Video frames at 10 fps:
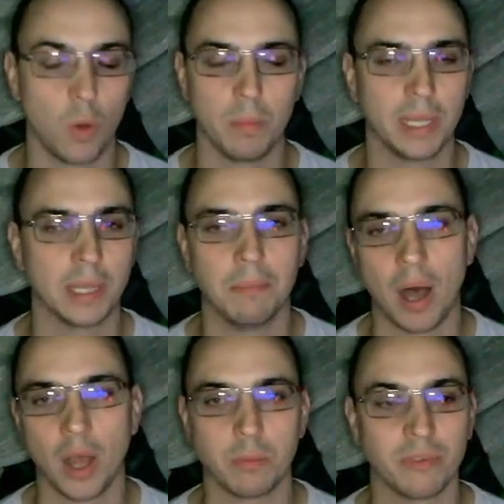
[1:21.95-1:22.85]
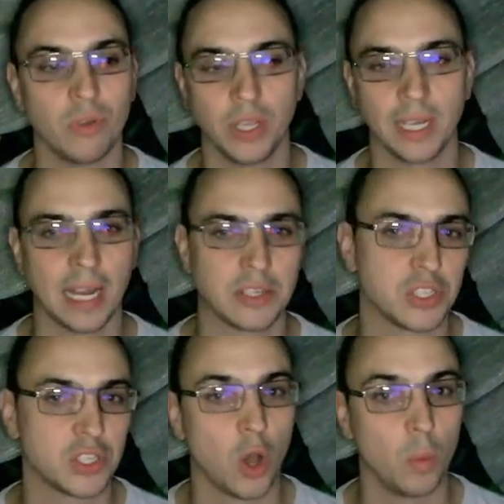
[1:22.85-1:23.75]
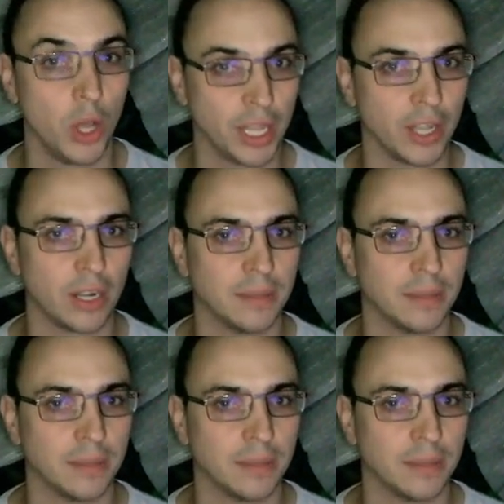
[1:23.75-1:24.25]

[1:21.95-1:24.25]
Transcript: compiled before you can actually start working on it.